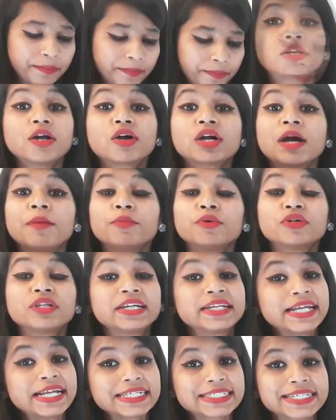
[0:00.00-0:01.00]
Now come to the
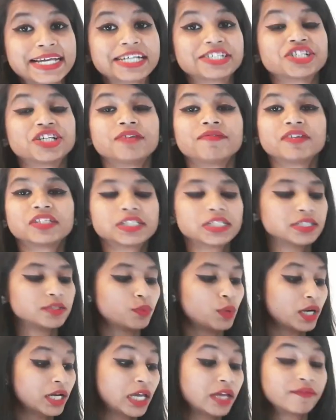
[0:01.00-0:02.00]
next section, which is
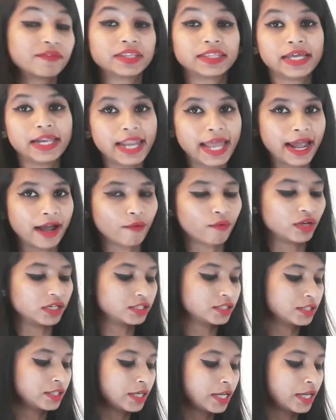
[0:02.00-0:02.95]
working with the language.